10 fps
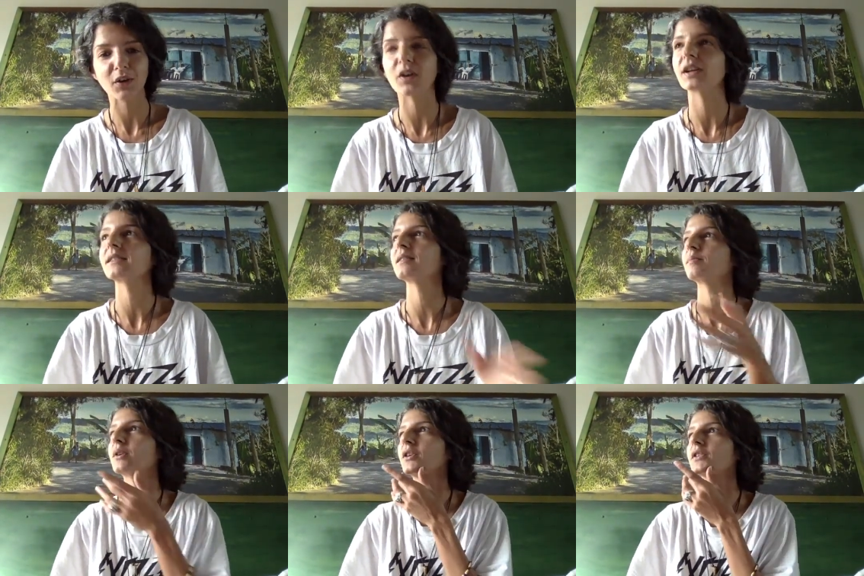Or is it
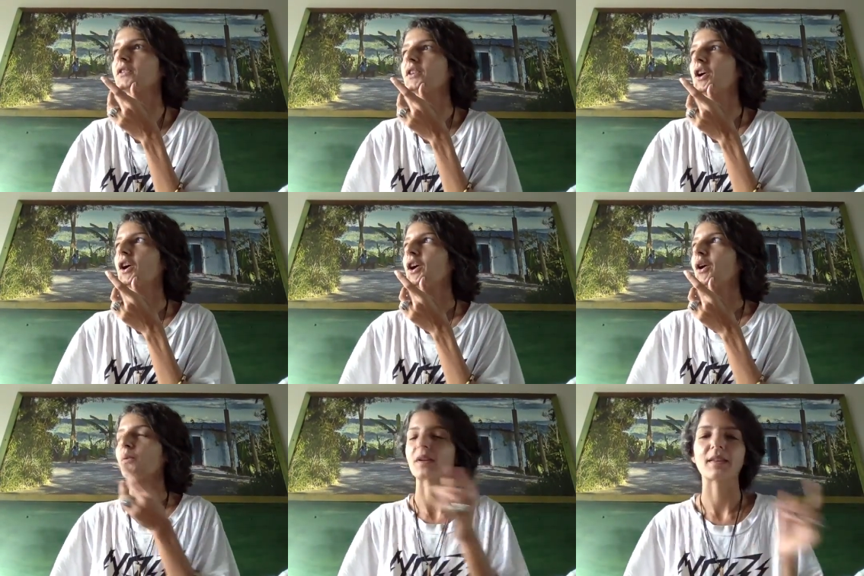because we